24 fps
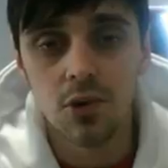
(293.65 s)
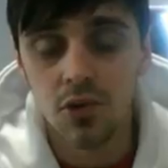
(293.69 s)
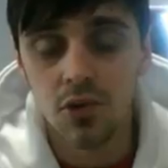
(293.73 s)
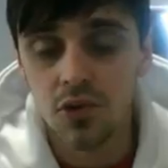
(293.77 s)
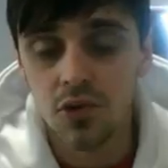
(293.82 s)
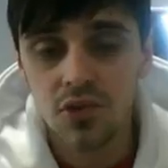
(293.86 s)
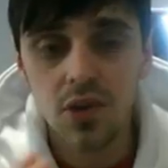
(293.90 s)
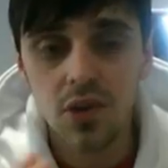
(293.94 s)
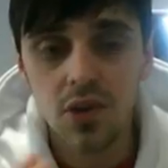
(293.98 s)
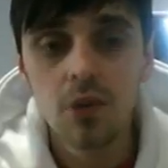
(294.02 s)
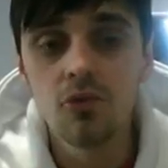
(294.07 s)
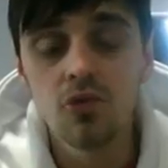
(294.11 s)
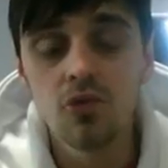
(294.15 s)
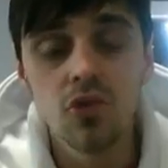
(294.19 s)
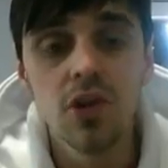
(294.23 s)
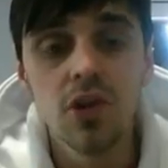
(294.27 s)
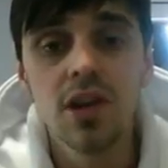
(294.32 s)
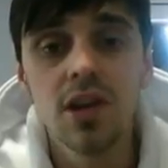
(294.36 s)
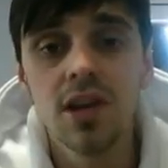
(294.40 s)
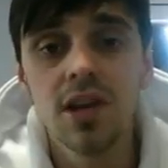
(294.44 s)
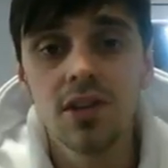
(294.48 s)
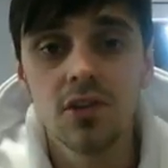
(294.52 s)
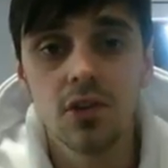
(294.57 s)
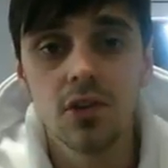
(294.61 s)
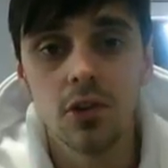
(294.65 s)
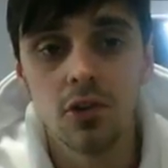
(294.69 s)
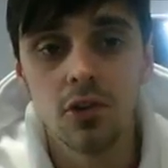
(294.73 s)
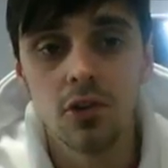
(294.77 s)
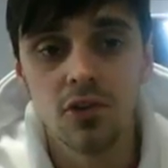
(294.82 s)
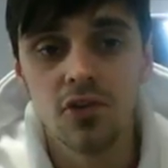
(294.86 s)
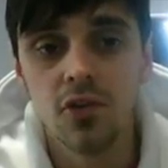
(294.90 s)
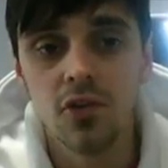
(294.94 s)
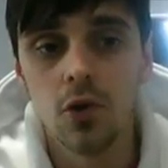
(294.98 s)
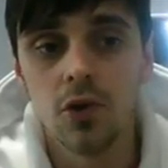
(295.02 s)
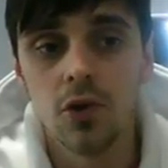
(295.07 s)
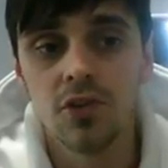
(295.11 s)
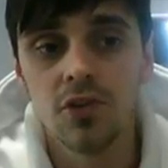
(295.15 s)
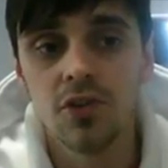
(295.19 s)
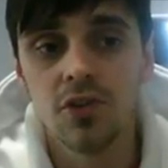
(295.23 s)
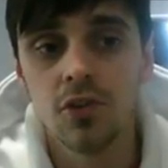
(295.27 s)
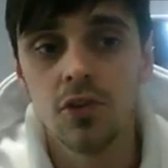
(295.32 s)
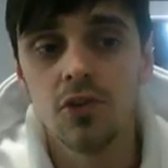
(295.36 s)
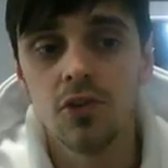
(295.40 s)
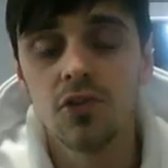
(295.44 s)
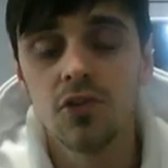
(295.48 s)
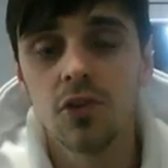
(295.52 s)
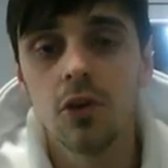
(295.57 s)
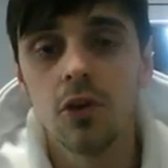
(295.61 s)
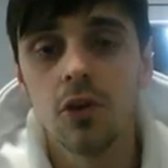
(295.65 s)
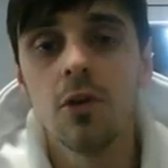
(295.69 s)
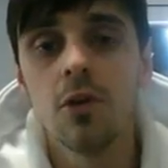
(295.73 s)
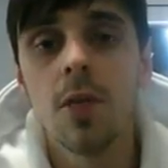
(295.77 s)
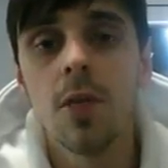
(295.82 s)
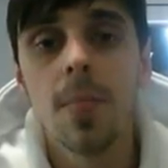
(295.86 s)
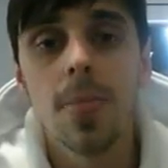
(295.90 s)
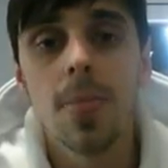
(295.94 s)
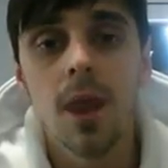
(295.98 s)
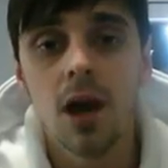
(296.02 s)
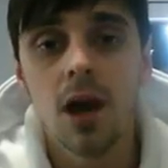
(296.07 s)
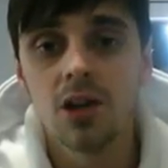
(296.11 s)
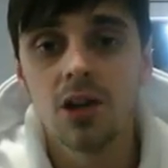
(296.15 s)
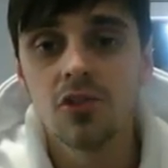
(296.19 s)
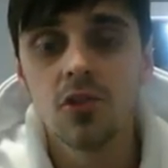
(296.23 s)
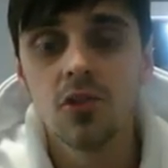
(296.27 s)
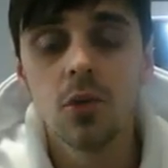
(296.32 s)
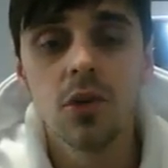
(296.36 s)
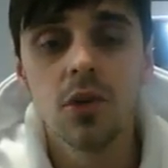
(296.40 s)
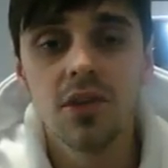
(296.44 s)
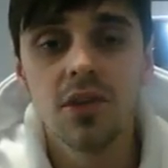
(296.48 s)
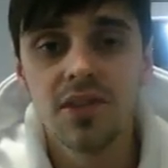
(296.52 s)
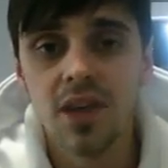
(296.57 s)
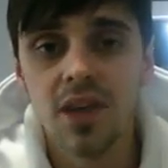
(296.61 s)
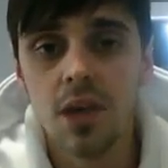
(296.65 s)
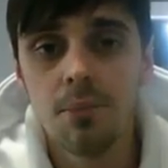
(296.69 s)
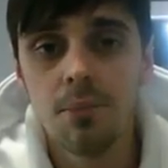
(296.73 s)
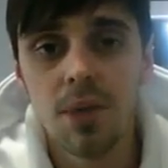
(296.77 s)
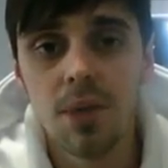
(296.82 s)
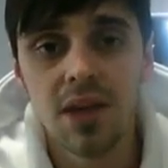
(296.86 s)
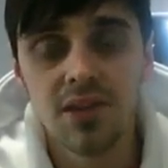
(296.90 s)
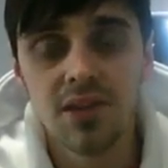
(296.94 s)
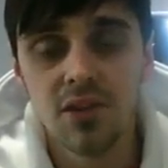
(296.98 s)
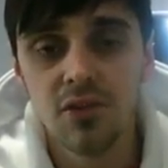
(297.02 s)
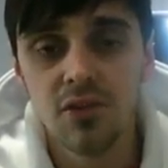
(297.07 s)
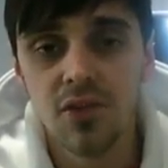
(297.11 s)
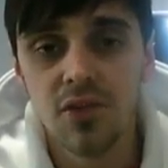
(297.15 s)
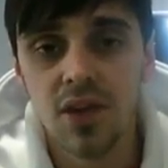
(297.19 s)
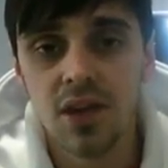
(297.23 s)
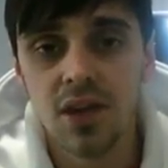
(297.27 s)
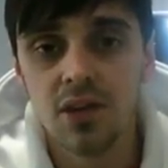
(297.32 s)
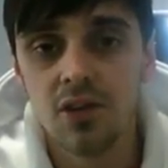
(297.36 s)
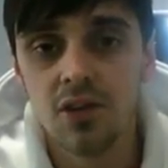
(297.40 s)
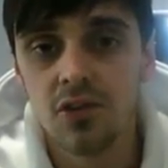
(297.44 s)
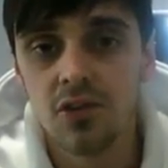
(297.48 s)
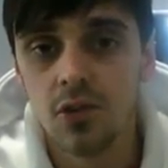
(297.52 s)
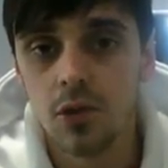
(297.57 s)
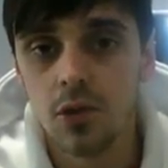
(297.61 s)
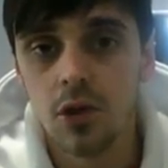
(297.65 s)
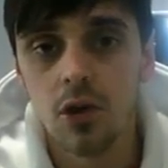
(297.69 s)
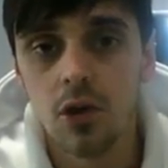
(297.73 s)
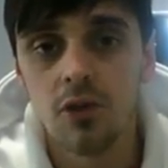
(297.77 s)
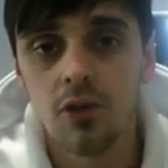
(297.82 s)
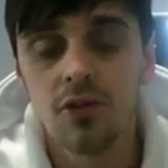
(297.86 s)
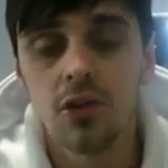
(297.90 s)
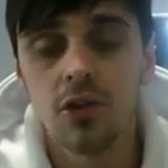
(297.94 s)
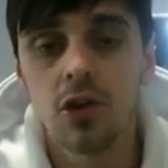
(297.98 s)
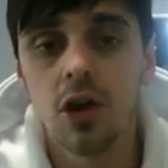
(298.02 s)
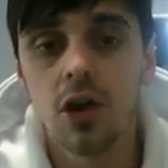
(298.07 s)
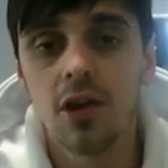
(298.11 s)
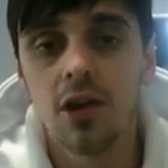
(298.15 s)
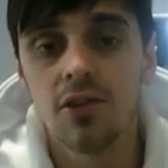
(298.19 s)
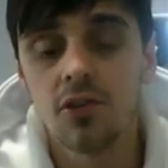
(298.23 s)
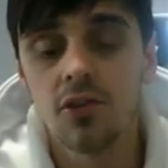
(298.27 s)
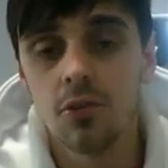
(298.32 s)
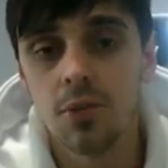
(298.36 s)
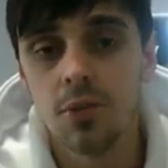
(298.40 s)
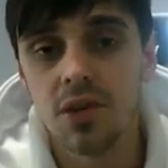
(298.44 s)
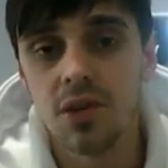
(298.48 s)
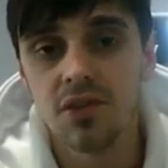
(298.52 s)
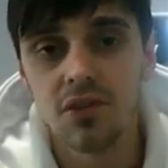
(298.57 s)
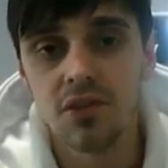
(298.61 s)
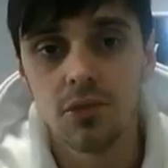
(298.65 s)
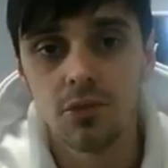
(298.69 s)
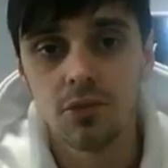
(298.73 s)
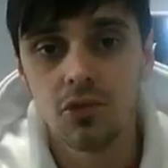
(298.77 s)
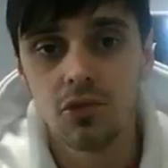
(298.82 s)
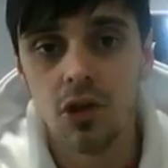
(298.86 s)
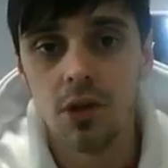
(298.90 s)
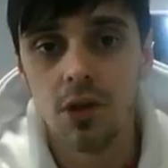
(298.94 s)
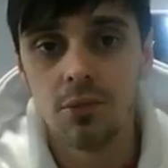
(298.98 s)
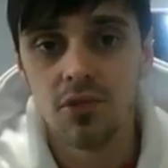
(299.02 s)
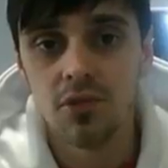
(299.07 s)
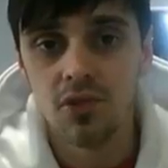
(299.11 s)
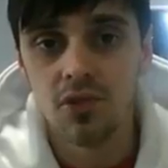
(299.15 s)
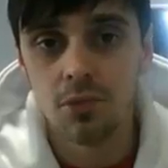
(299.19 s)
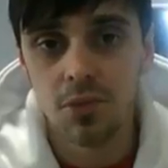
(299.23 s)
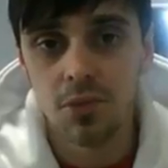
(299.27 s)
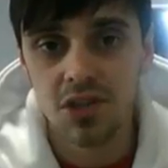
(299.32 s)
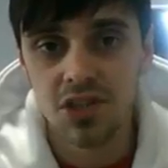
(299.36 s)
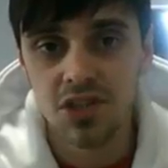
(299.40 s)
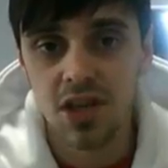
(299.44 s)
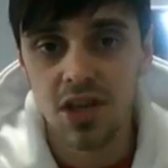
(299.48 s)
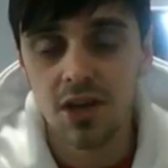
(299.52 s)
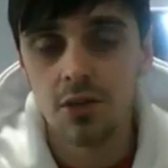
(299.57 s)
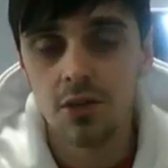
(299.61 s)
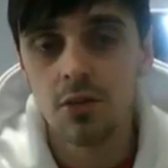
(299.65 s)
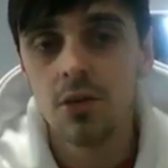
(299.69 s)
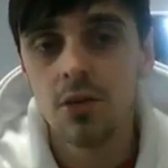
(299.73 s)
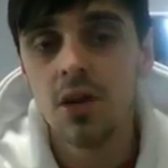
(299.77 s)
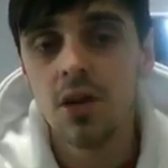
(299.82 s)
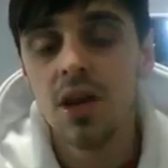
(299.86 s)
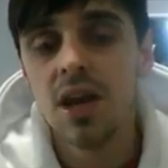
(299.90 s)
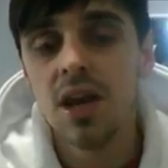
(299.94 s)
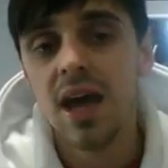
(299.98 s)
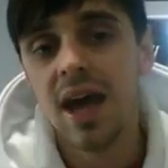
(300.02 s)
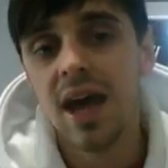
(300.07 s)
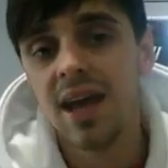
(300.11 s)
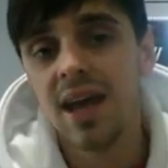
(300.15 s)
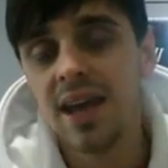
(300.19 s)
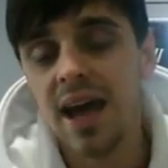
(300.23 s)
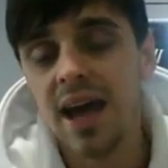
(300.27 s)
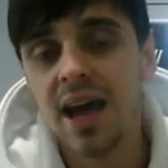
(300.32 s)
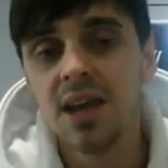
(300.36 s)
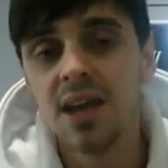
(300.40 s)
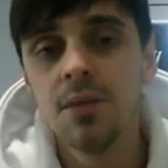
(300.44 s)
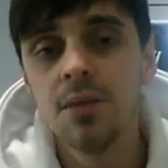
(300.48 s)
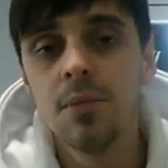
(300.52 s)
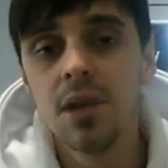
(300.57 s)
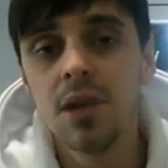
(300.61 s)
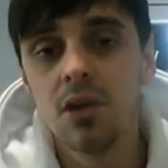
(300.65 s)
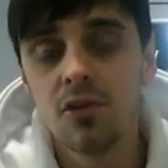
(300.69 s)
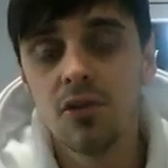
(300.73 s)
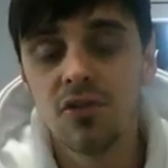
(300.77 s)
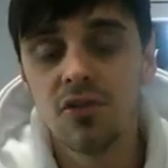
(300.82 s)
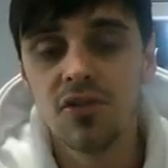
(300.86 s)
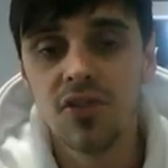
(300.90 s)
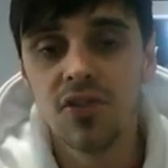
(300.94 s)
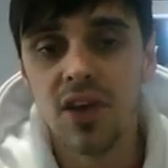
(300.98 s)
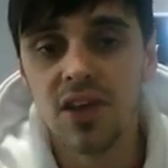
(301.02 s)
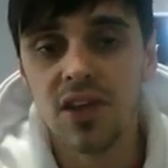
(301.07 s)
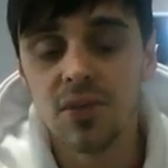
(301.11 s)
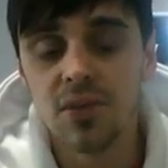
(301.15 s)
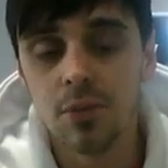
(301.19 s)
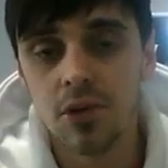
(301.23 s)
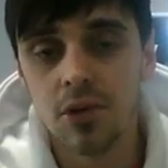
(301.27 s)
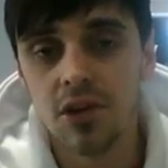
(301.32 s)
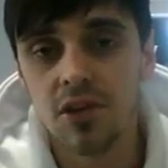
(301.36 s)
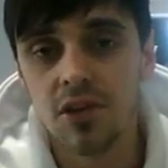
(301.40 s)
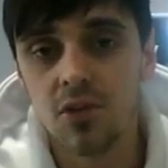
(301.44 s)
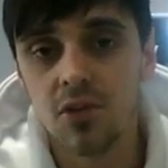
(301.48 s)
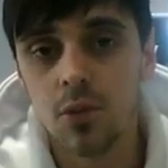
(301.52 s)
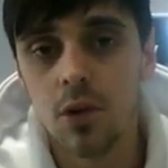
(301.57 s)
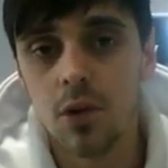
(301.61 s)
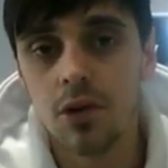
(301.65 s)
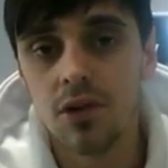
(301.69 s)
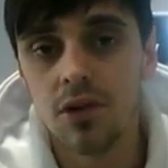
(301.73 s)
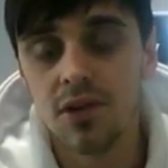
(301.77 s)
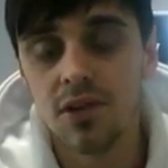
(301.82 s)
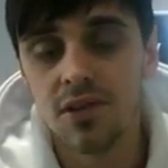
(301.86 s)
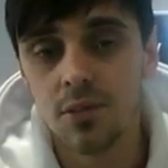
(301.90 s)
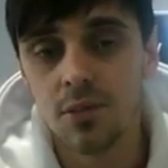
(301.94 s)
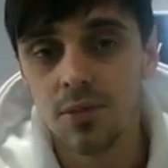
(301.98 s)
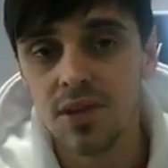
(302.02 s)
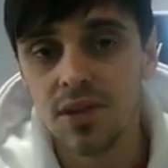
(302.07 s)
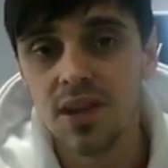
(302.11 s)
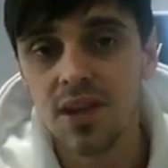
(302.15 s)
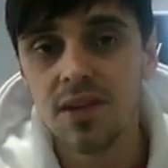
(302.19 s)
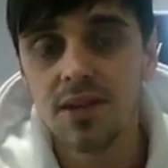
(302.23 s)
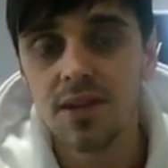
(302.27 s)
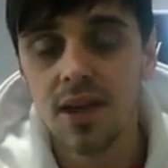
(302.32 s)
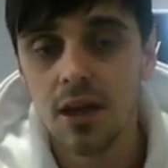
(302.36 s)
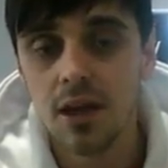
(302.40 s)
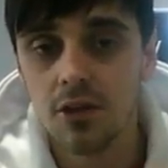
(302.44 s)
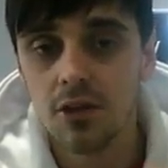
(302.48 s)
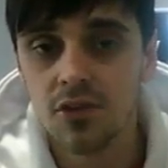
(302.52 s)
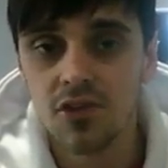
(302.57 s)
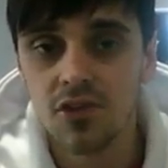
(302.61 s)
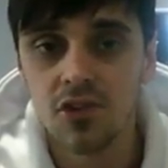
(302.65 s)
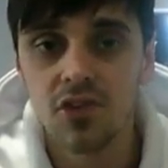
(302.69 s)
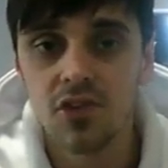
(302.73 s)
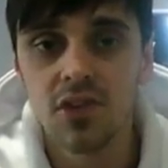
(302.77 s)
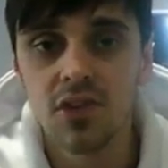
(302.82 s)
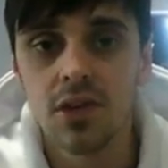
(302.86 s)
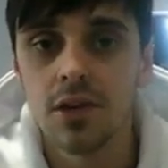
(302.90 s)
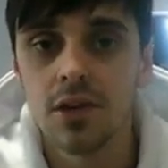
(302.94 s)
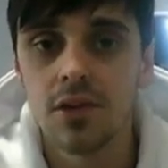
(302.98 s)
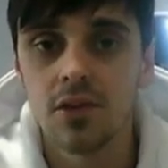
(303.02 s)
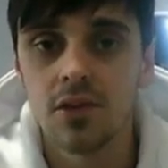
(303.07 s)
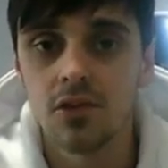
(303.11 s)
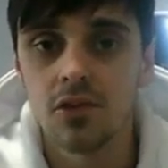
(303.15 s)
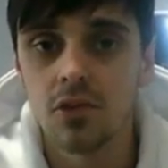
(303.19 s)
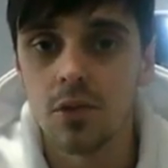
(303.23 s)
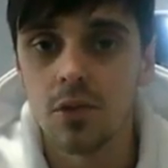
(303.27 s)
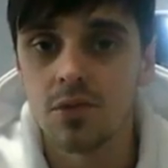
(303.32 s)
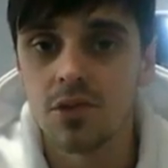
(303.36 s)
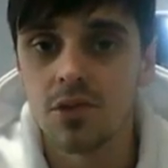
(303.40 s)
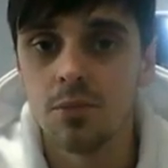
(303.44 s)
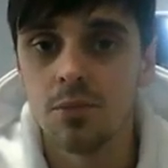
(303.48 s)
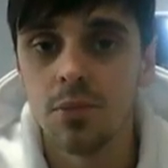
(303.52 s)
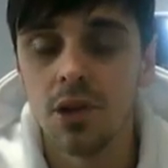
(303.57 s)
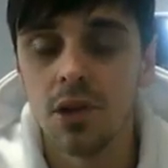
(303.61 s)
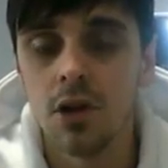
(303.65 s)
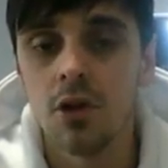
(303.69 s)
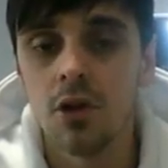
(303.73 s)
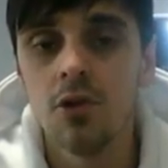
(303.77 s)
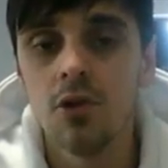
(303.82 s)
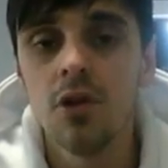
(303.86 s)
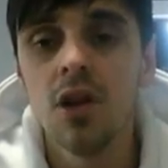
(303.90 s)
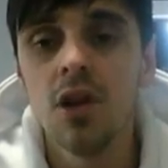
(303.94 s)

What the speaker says: So it's something really to look forward to. So I just want to say a massive thank you to a lot of you guys who've been subscribing to my channel and adding me on Facebook as well. There's some details just in the description below.